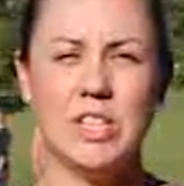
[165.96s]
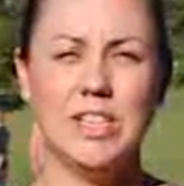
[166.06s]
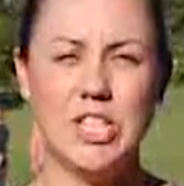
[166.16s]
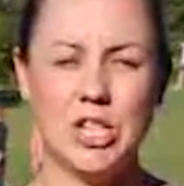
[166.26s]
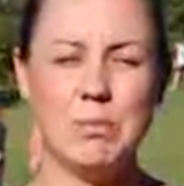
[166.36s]

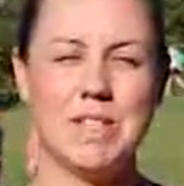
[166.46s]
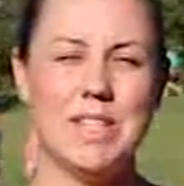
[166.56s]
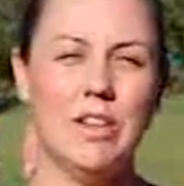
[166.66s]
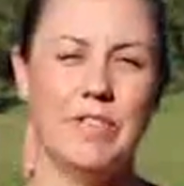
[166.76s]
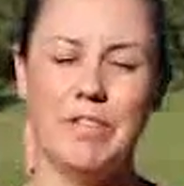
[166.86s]

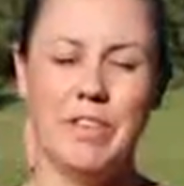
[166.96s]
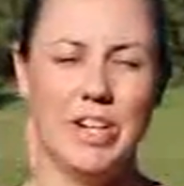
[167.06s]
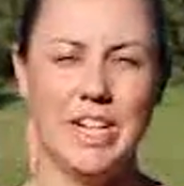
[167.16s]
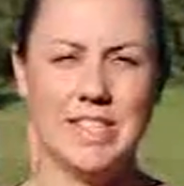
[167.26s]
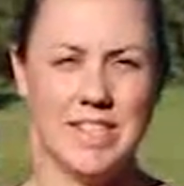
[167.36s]
legitimacy of our
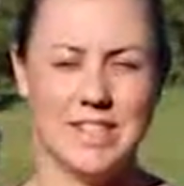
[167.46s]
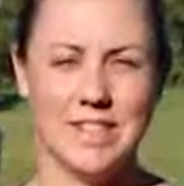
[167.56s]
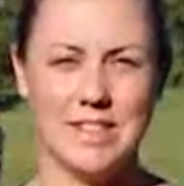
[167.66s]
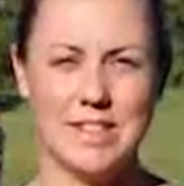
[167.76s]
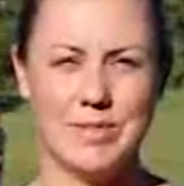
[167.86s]
very
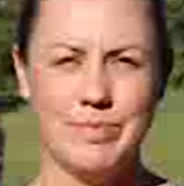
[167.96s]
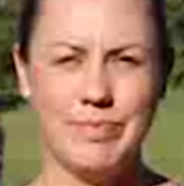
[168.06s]
existence.